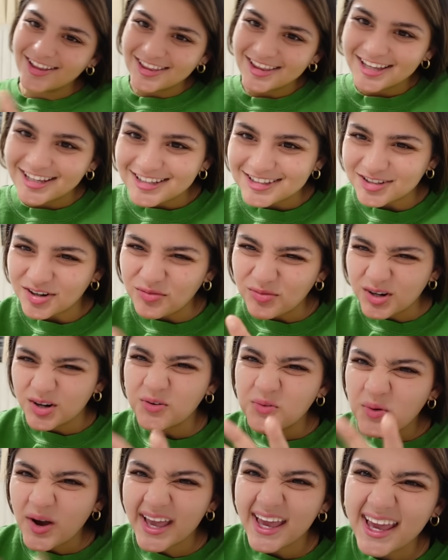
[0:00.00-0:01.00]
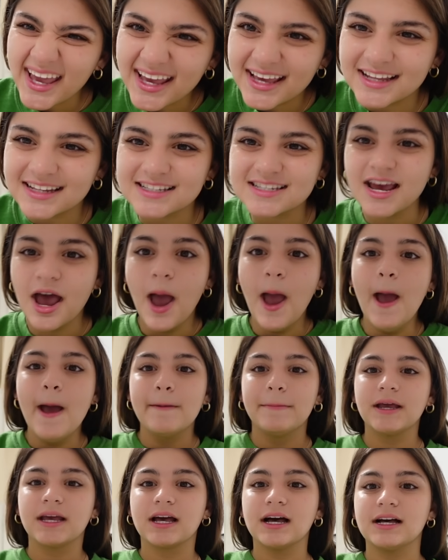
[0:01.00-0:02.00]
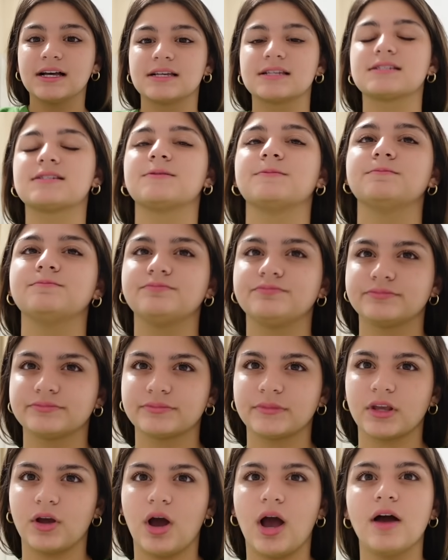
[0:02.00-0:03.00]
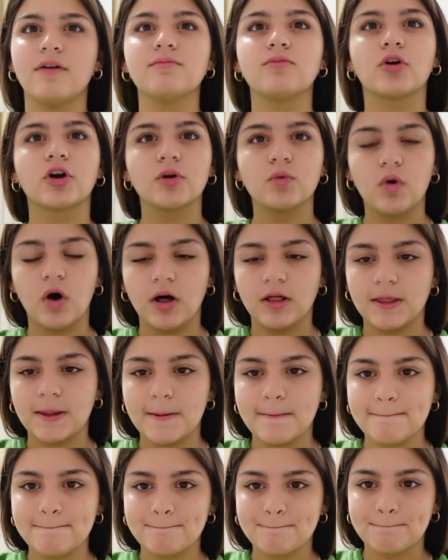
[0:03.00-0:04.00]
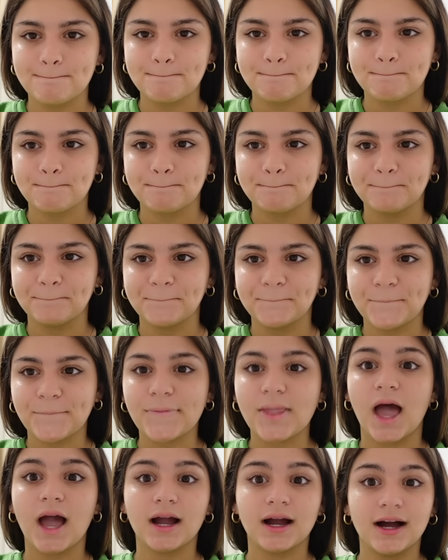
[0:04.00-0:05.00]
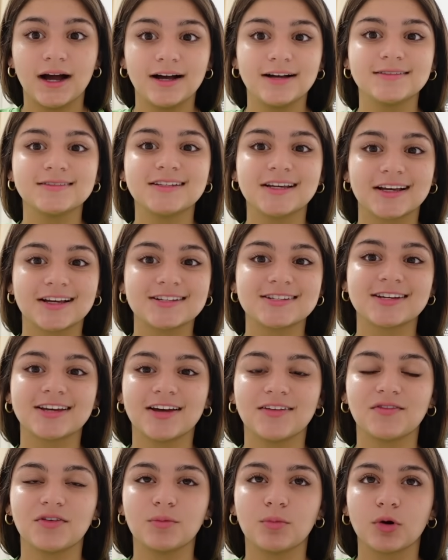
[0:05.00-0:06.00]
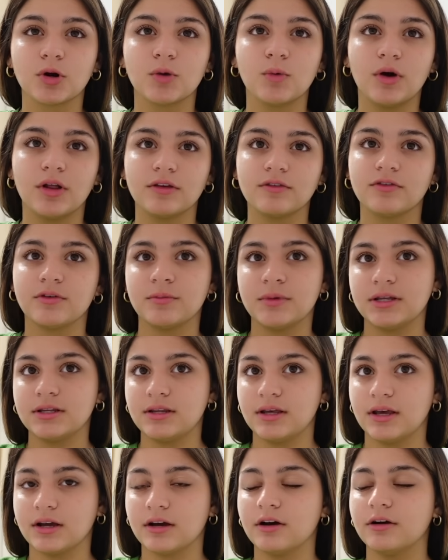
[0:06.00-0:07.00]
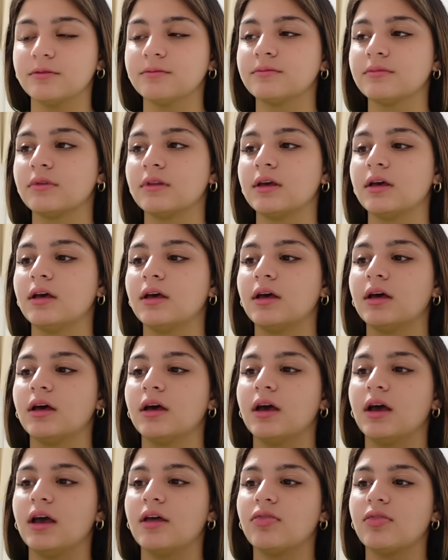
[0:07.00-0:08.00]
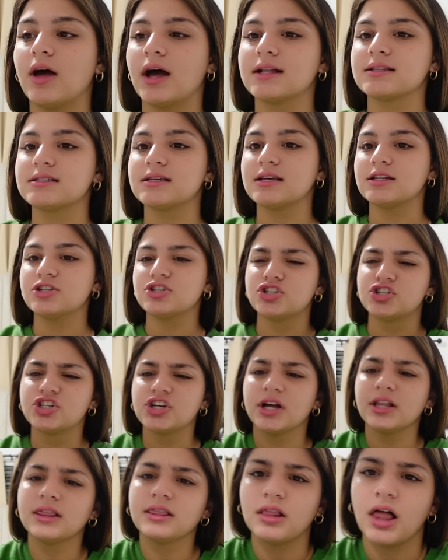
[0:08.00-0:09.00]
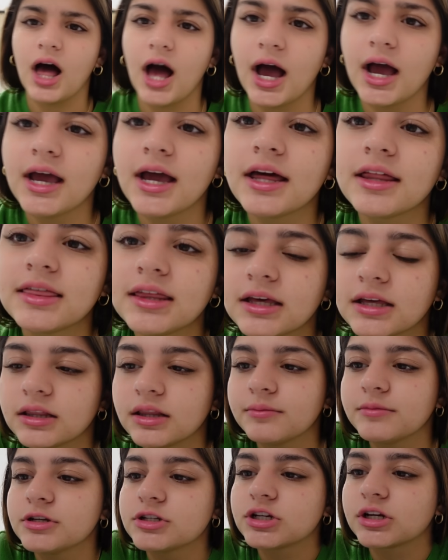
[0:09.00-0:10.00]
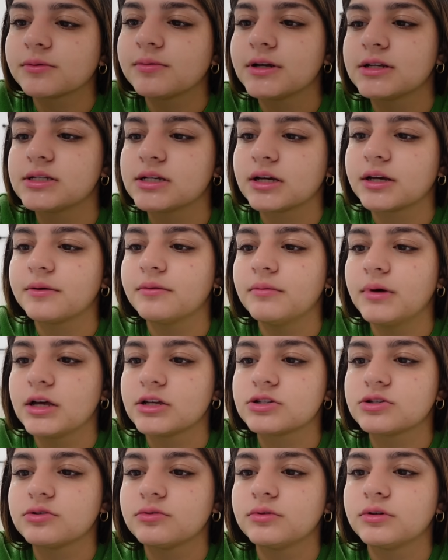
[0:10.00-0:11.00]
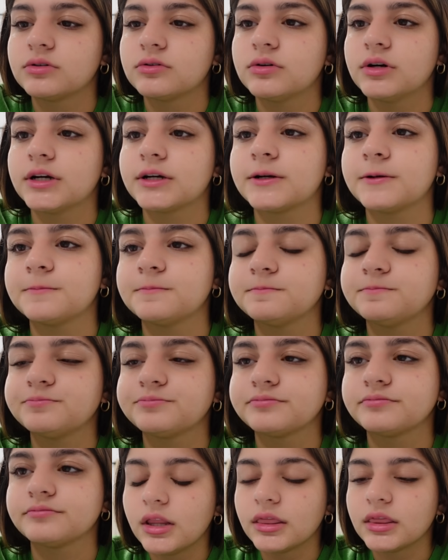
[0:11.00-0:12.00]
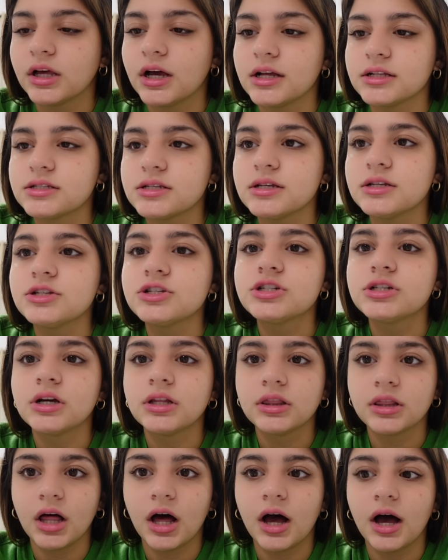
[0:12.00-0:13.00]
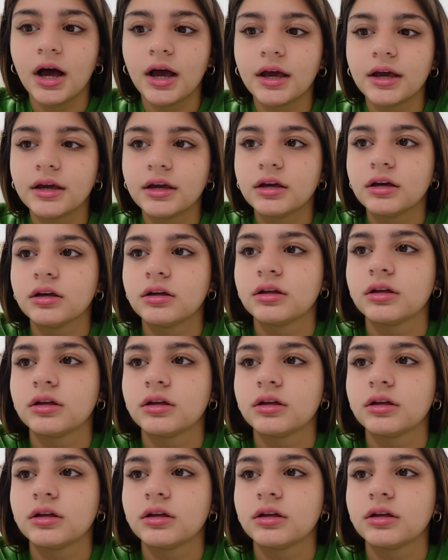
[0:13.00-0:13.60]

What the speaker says: I, like, don't want to wait because I have Morgan Wallen. I got tickets again for Morgan Wallen for me and Diego. And that's in July, I think. Let me check my Ticketmaster real quick. That's in July.